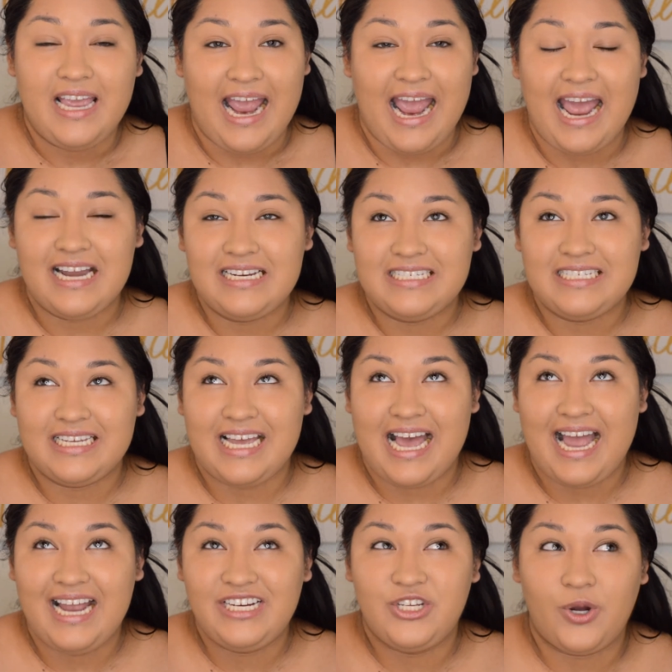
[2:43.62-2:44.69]
And
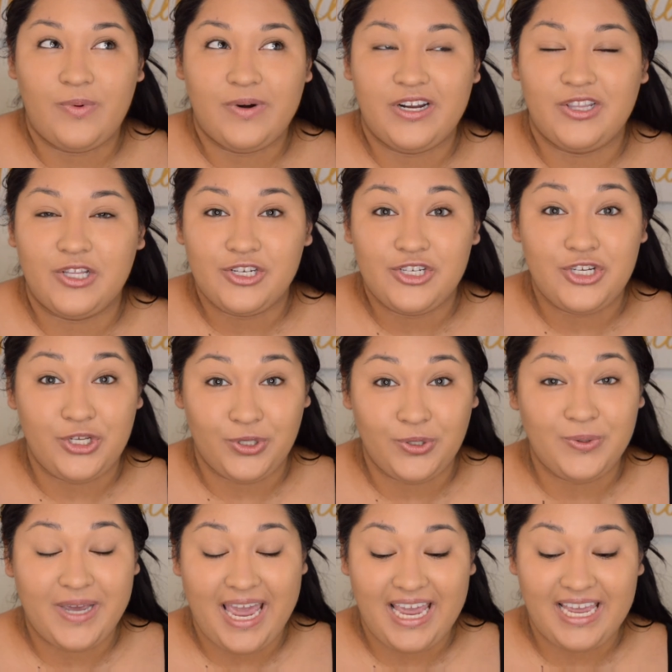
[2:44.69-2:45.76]
I don't want to look
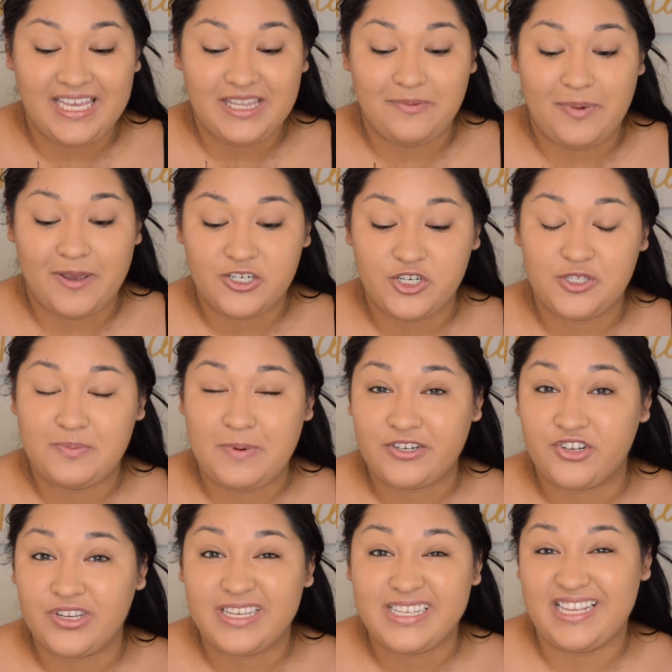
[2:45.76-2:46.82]
too cakey in the picture,
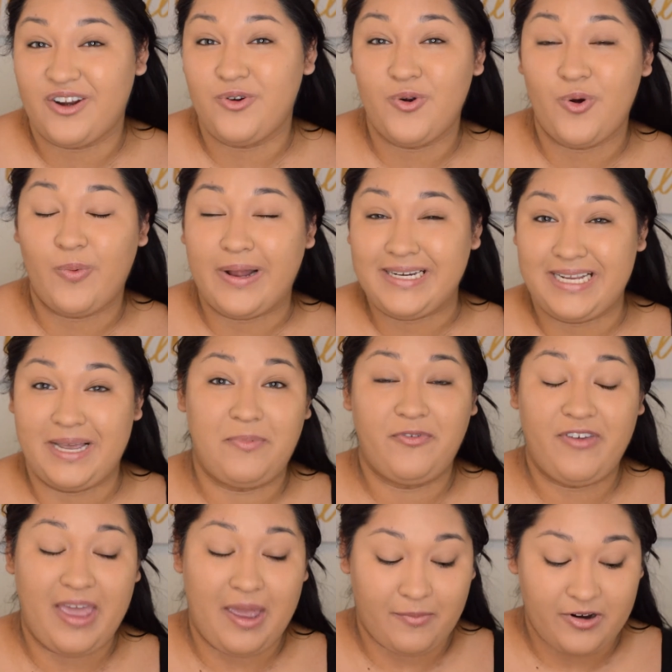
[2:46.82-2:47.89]
especially because I don't know what type
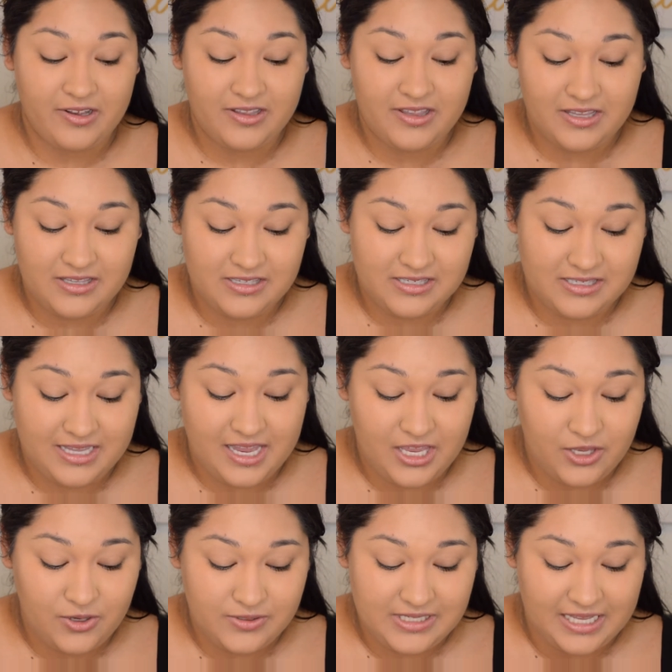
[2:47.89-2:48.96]
of camera they
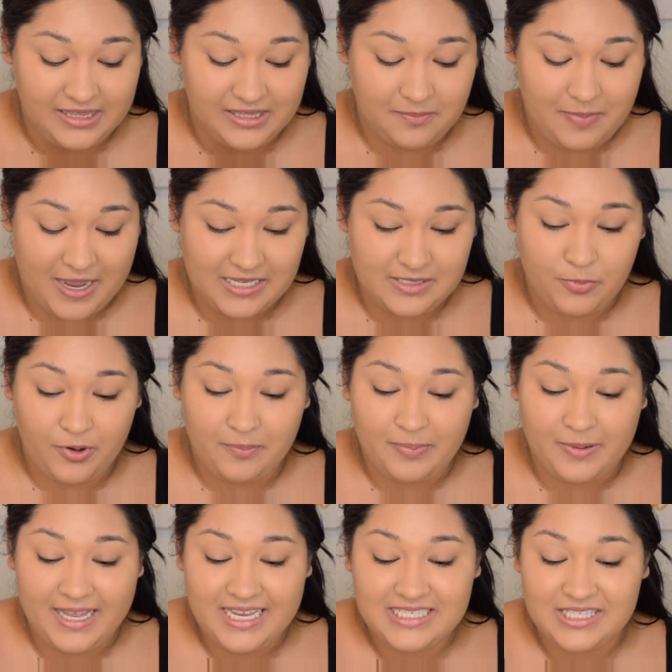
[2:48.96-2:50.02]
use at the passport
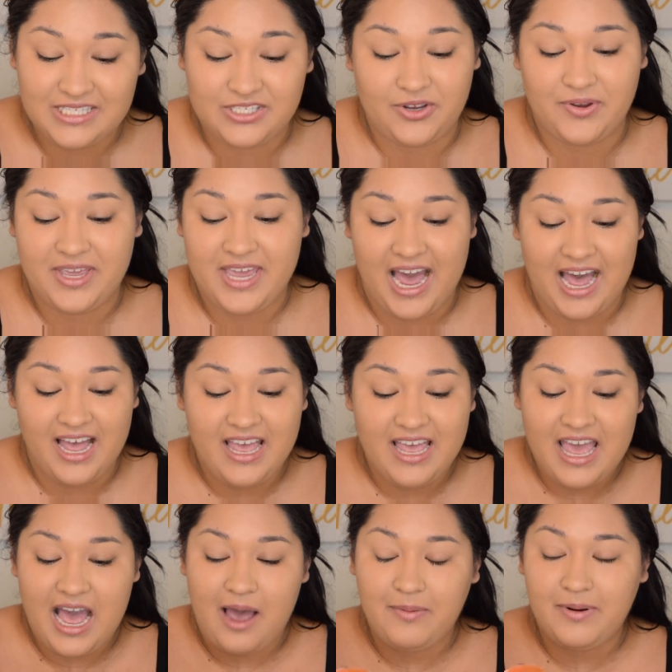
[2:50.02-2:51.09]
place. So yeah,
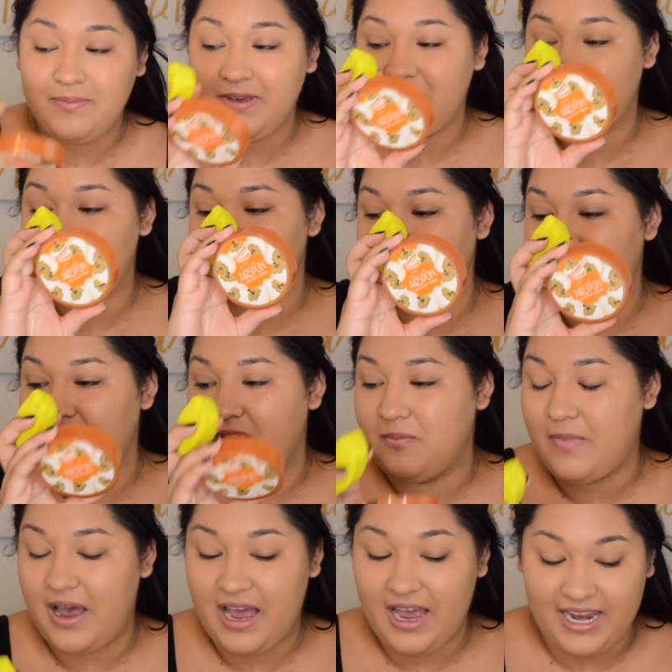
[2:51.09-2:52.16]
I'm going to be
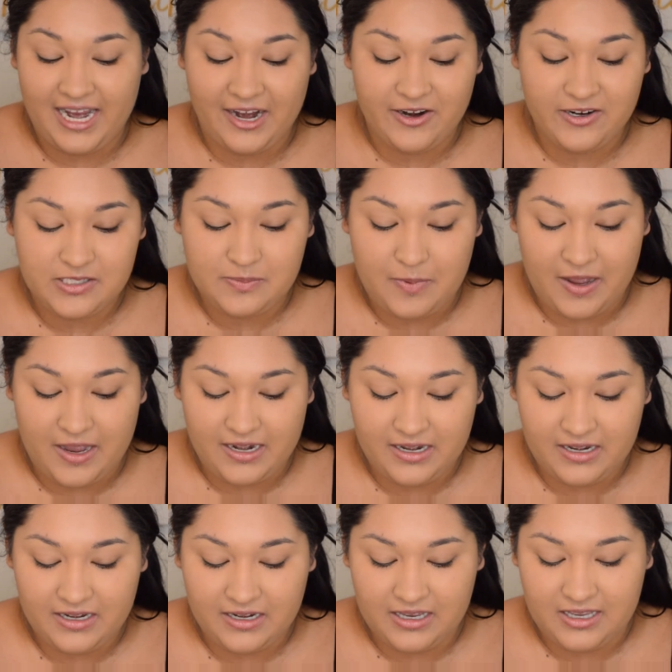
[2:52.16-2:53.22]
using my
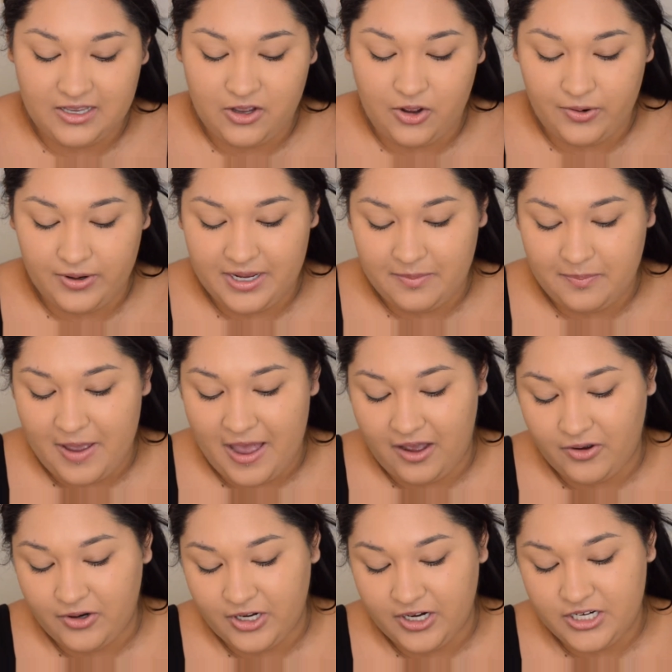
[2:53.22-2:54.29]
Airspun Coty
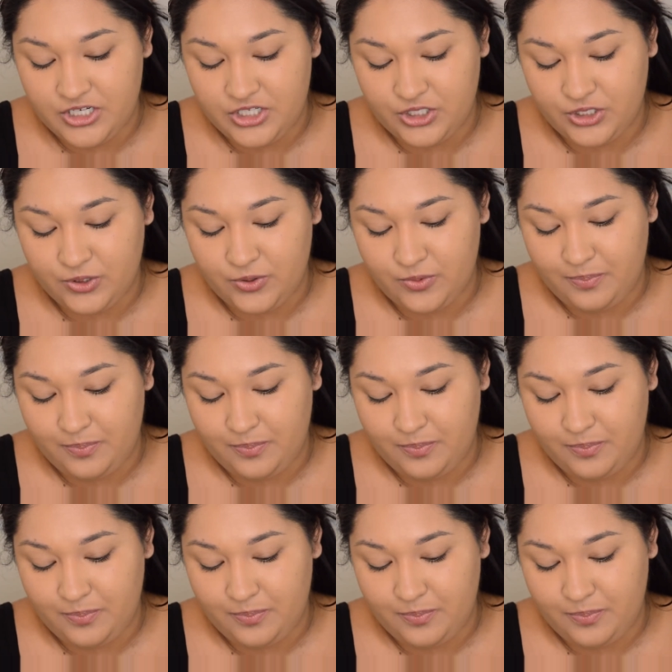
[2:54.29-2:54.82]
powder to